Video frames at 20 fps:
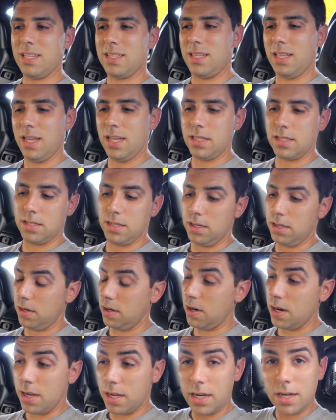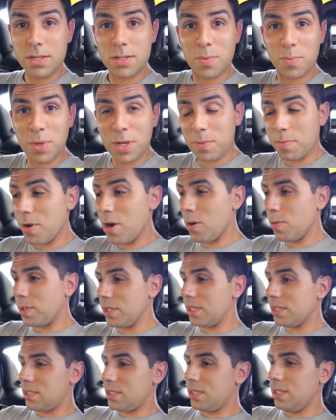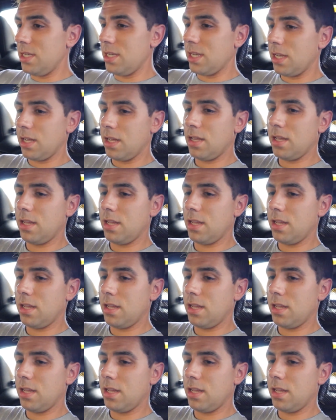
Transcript: That's it. All right, here's a big moment. Let's see.